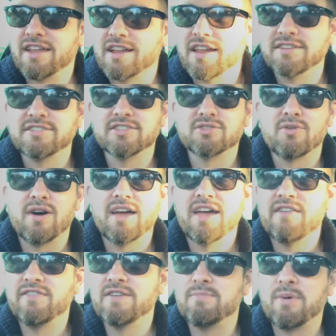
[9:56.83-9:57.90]
The clutch is quite
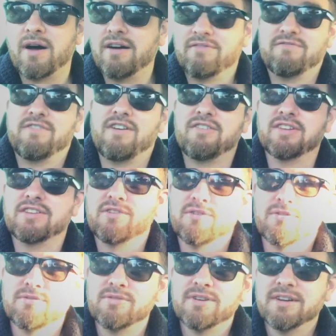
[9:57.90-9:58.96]
heavy, but very
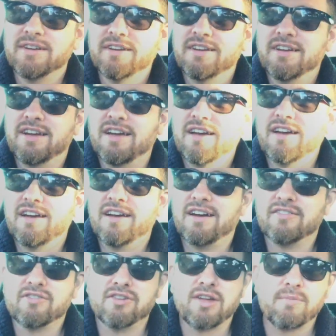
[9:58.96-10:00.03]
cool.
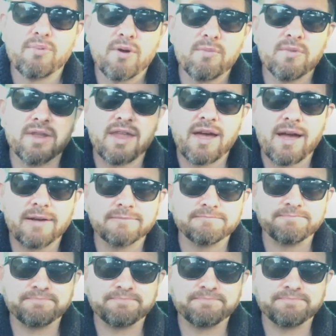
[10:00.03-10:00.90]
I've got no problem with that.